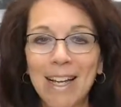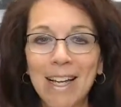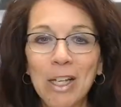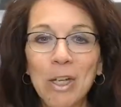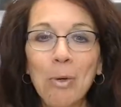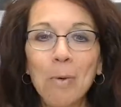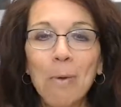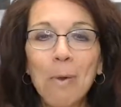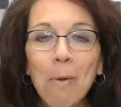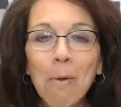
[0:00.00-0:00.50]

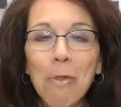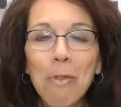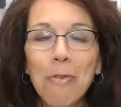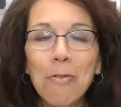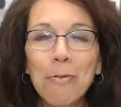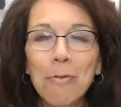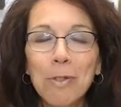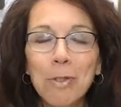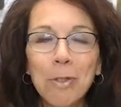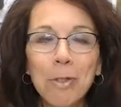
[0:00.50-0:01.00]
you will
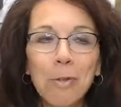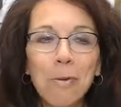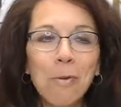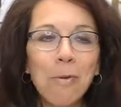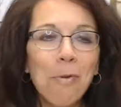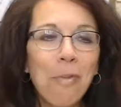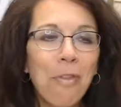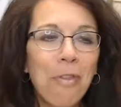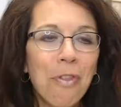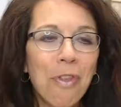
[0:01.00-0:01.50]

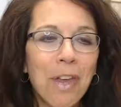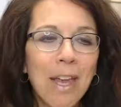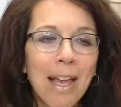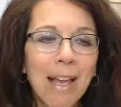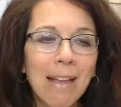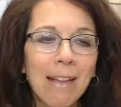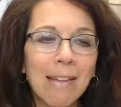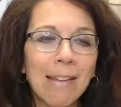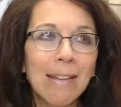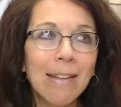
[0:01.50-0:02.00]
soon
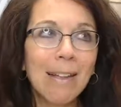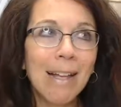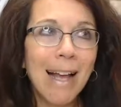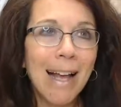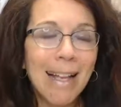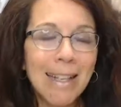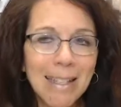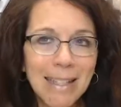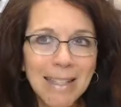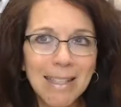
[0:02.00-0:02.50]
think
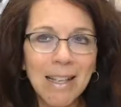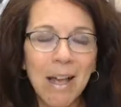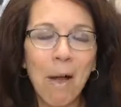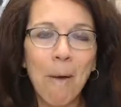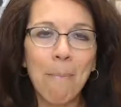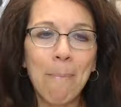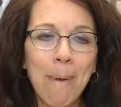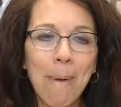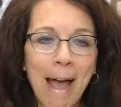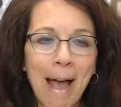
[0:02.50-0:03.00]
less
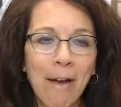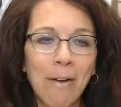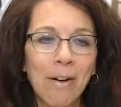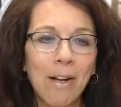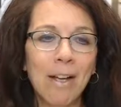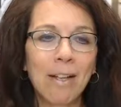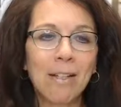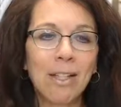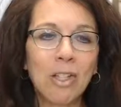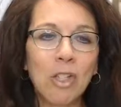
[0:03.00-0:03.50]
about
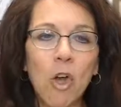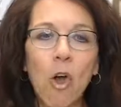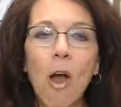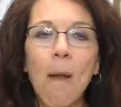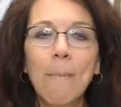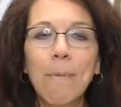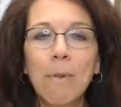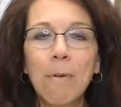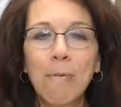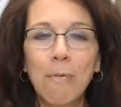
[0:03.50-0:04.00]
the
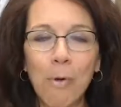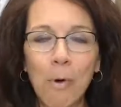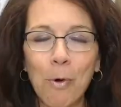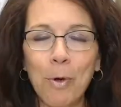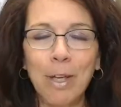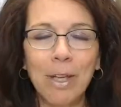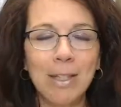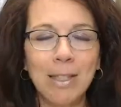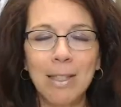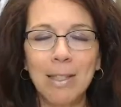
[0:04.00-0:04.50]
time and the
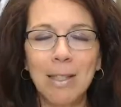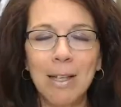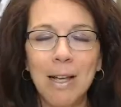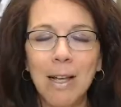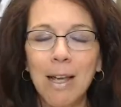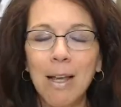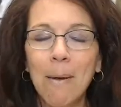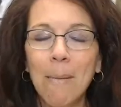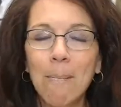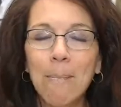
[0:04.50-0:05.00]
focus,
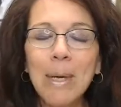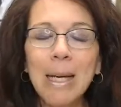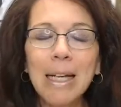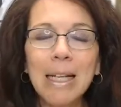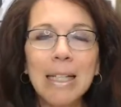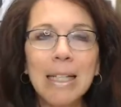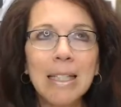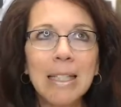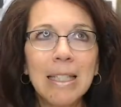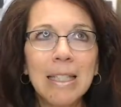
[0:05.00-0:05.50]

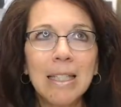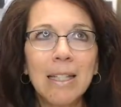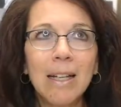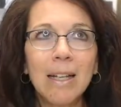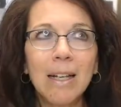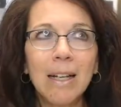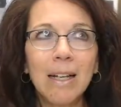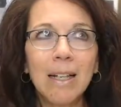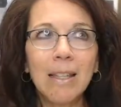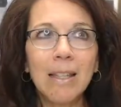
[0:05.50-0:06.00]
because
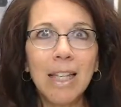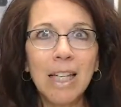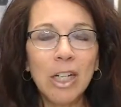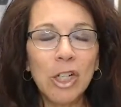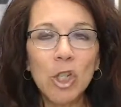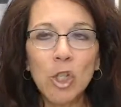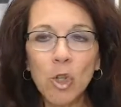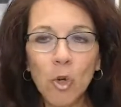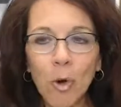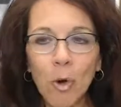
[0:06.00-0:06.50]
the
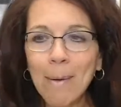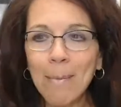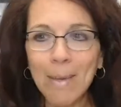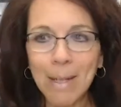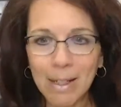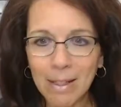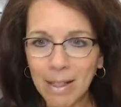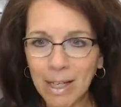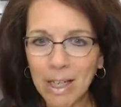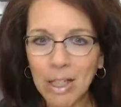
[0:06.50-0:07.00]

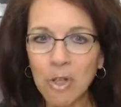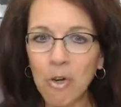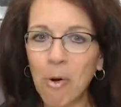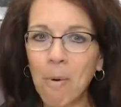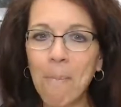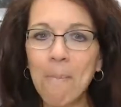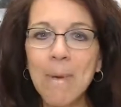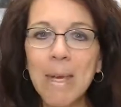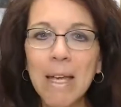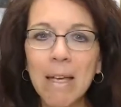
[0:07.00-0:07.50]
enjoyment in
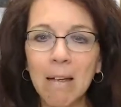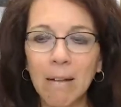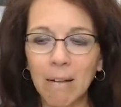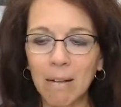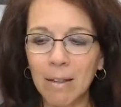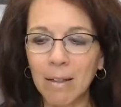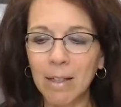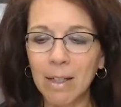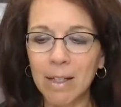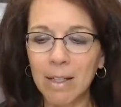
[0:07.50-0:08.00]
your
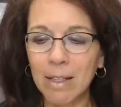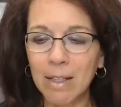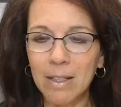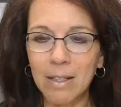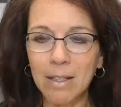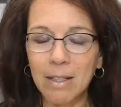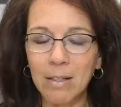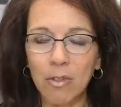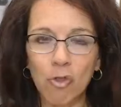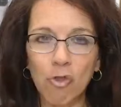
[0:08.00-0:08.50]
meal
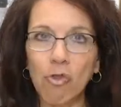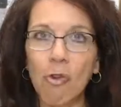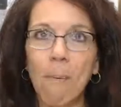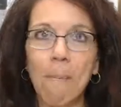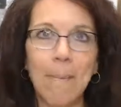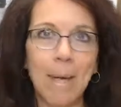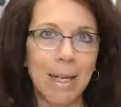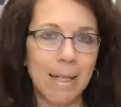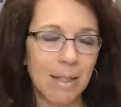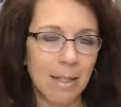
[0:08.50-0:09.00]
is
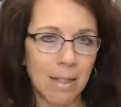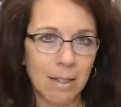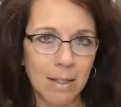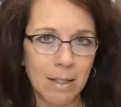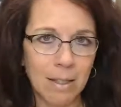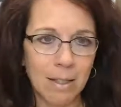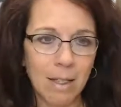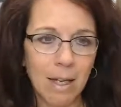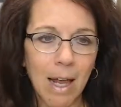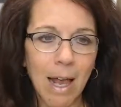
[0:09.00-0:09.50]
tremendous,
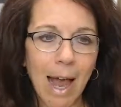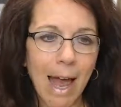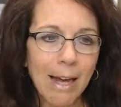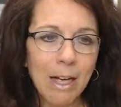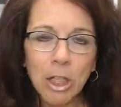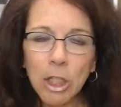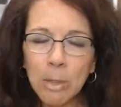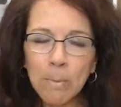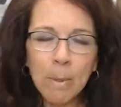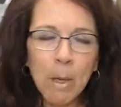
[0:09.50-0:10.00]
and
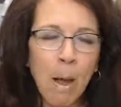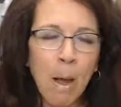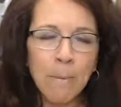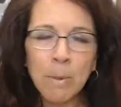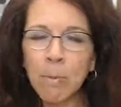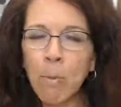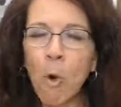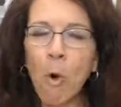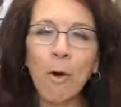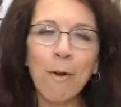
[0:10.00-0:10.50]
it just
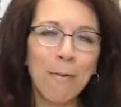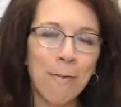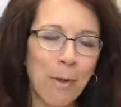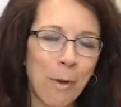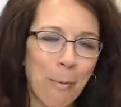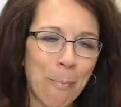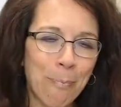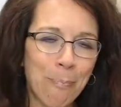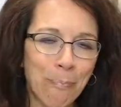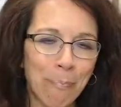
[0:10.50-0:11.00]
becomes part of you.